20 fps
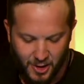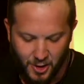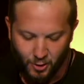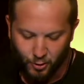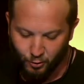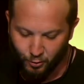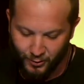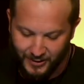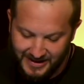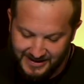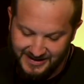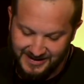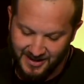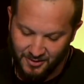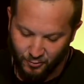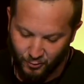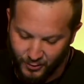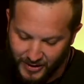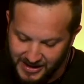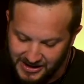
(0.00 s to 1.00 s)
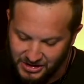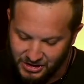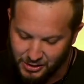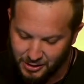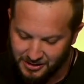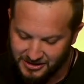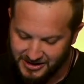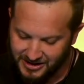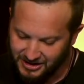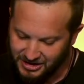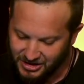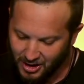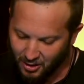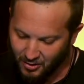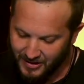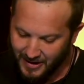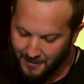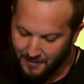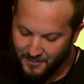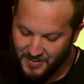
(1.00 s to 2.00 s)
Recent research has
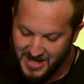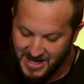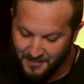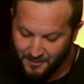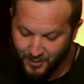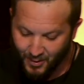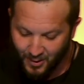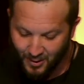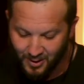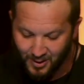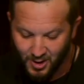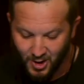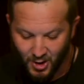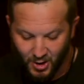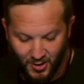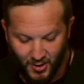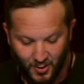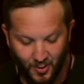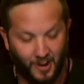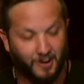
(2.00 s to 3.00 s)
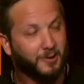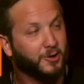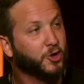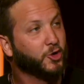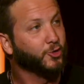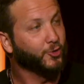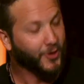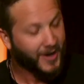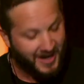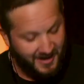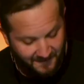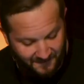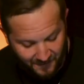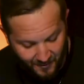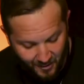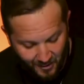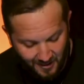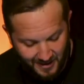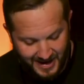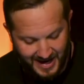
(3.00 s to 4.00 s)
shown that people who are
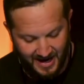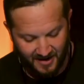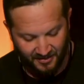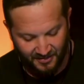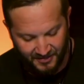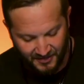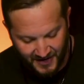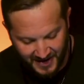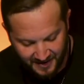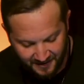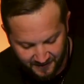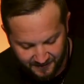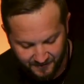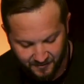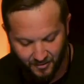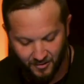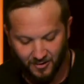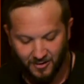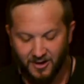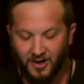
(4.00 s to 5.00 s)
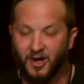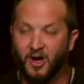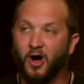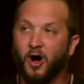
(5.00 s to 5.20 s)
grateful and thankful